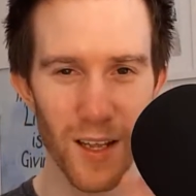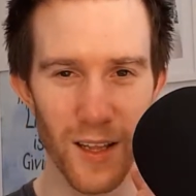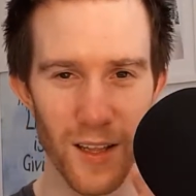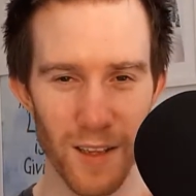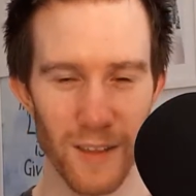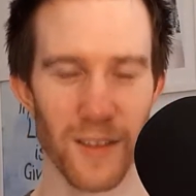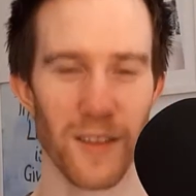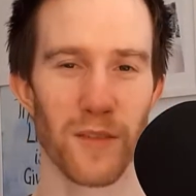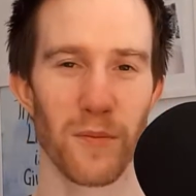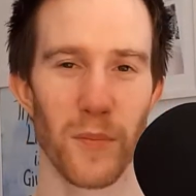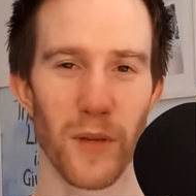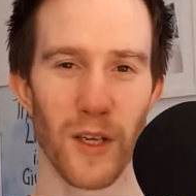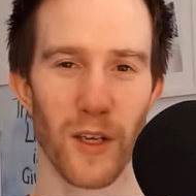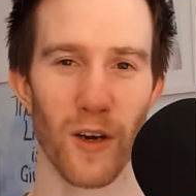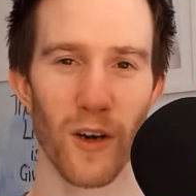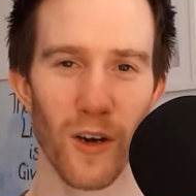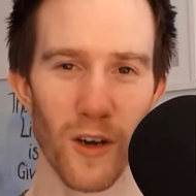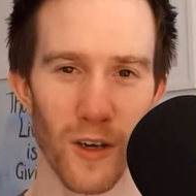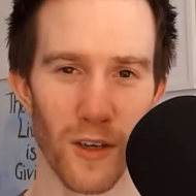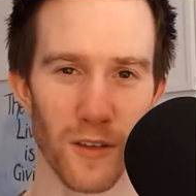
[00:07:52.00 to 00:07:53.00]
This is
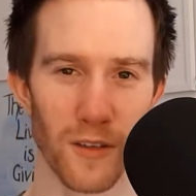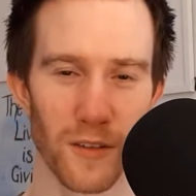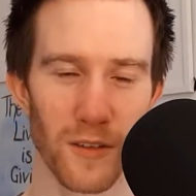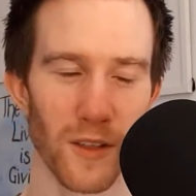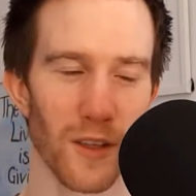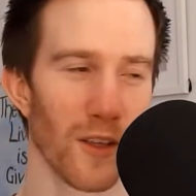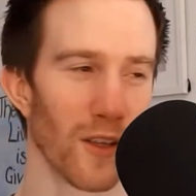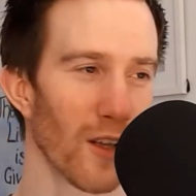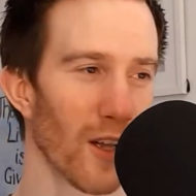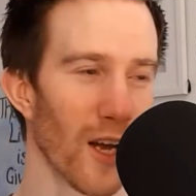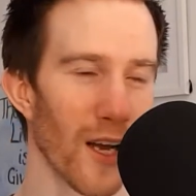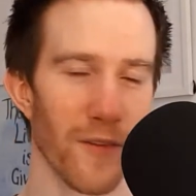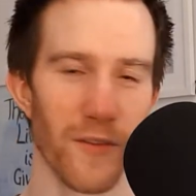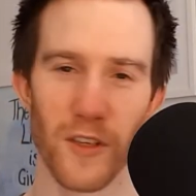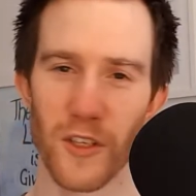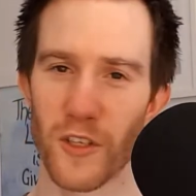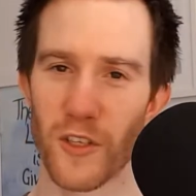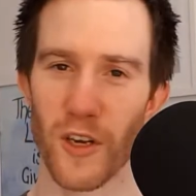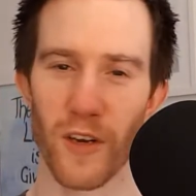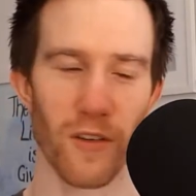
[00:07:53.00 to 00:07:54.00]
because life
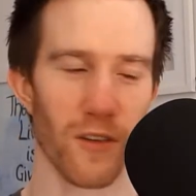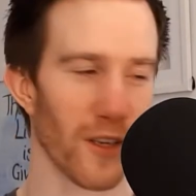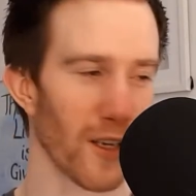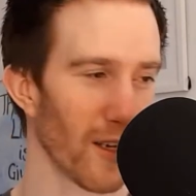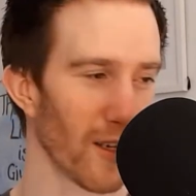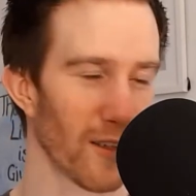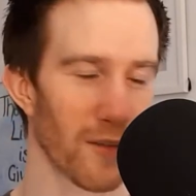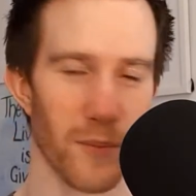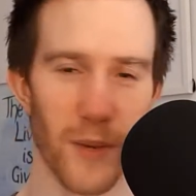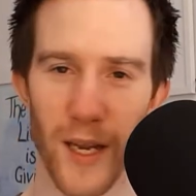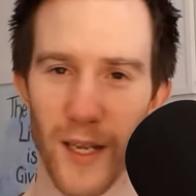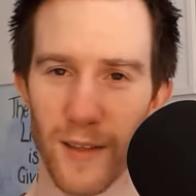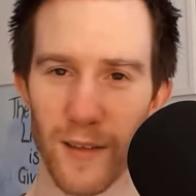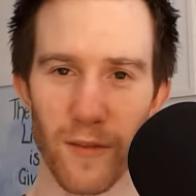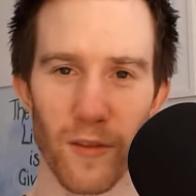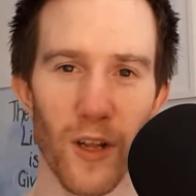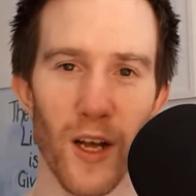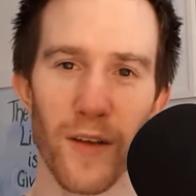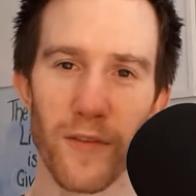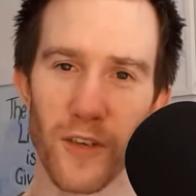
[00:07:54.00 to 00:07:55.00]
is generally
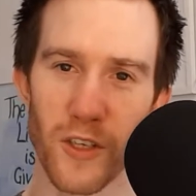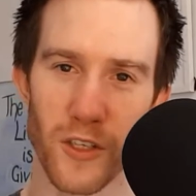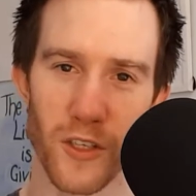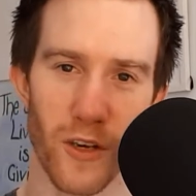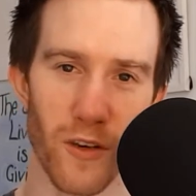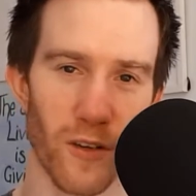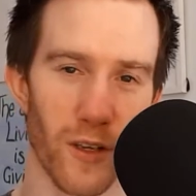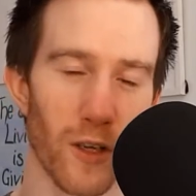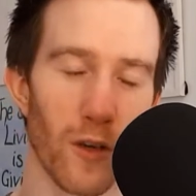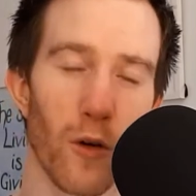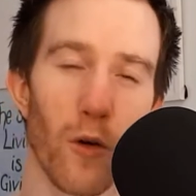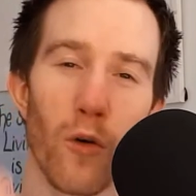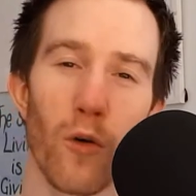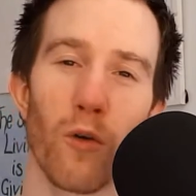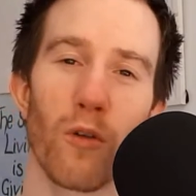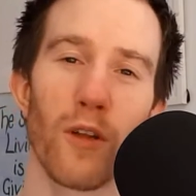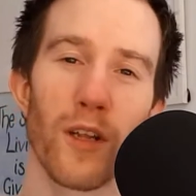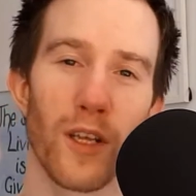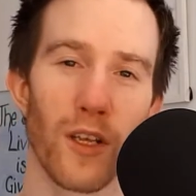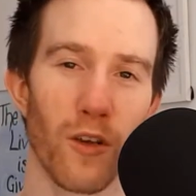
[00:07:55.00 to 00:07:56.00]
expansive. Life is generally
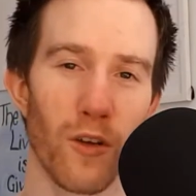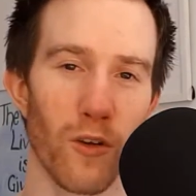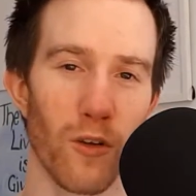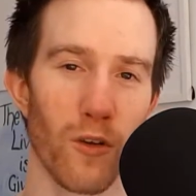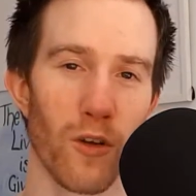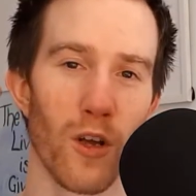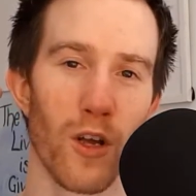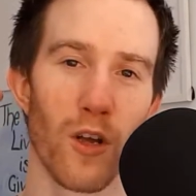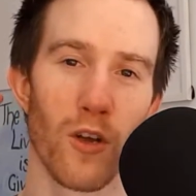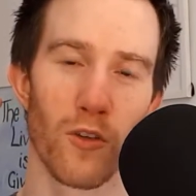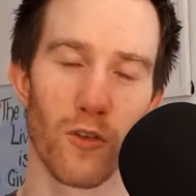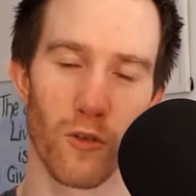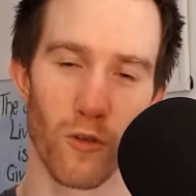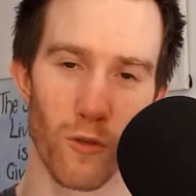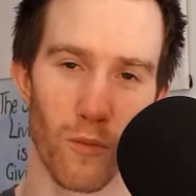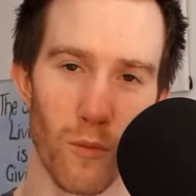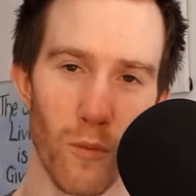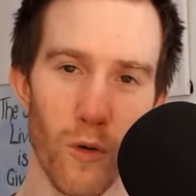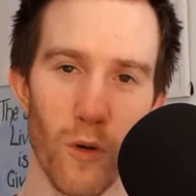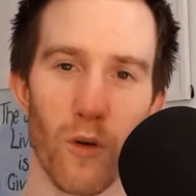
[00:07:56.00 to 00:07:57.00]
calling you to
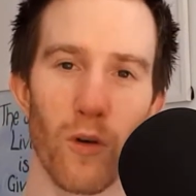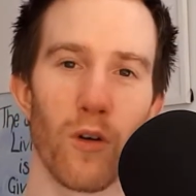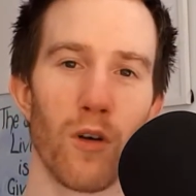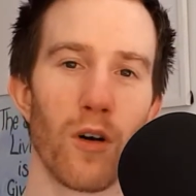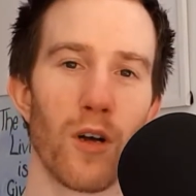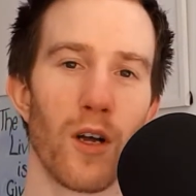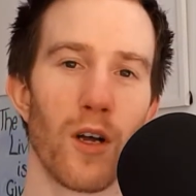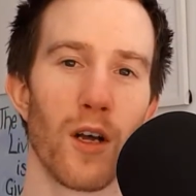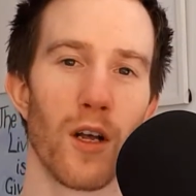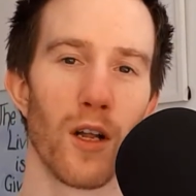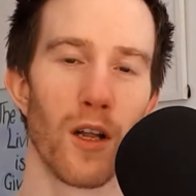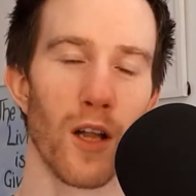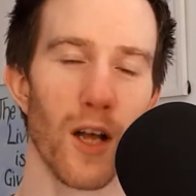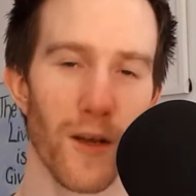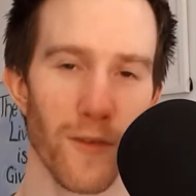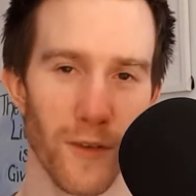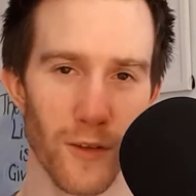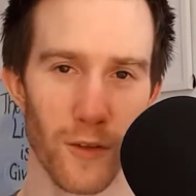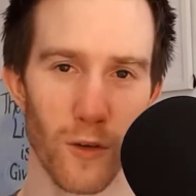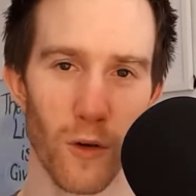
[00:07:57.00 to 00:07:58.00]
more.
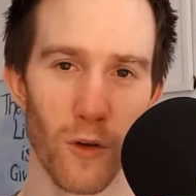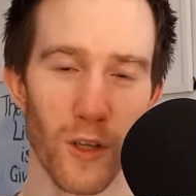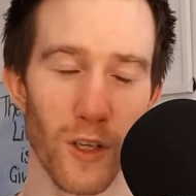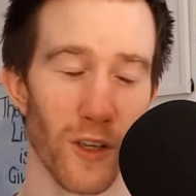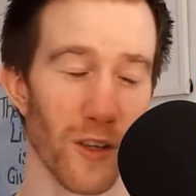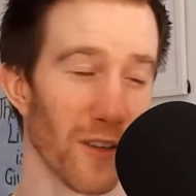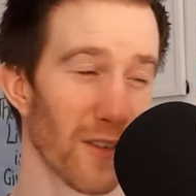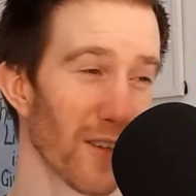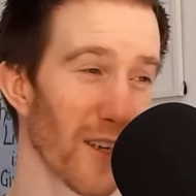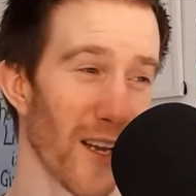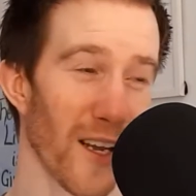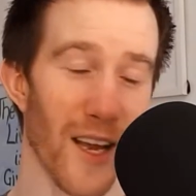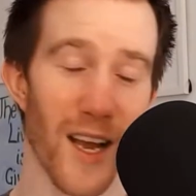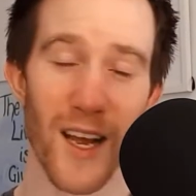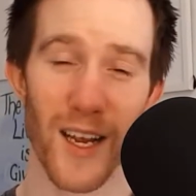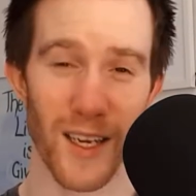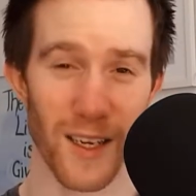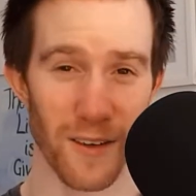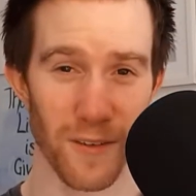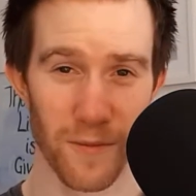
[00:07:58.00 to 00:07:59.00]
Life is calling you to say,
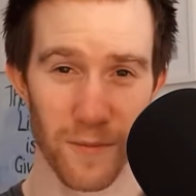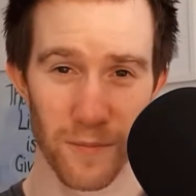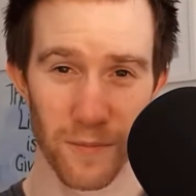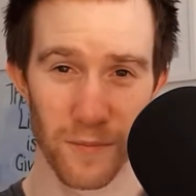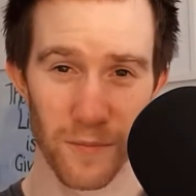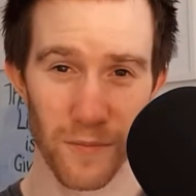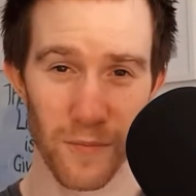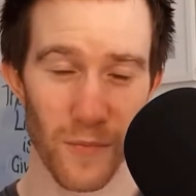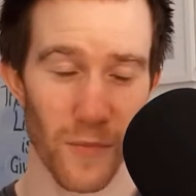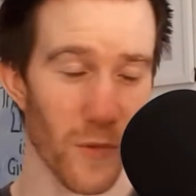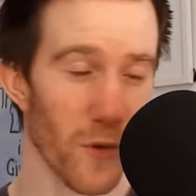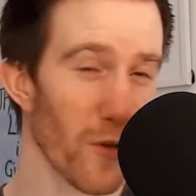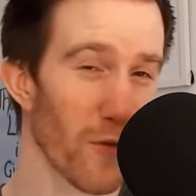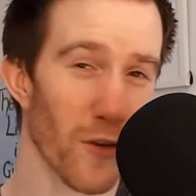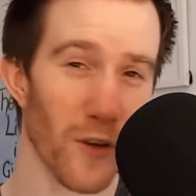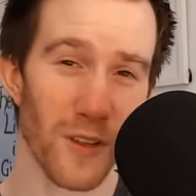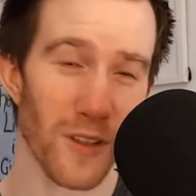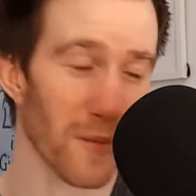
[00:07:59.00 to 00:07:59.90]
hey, you've got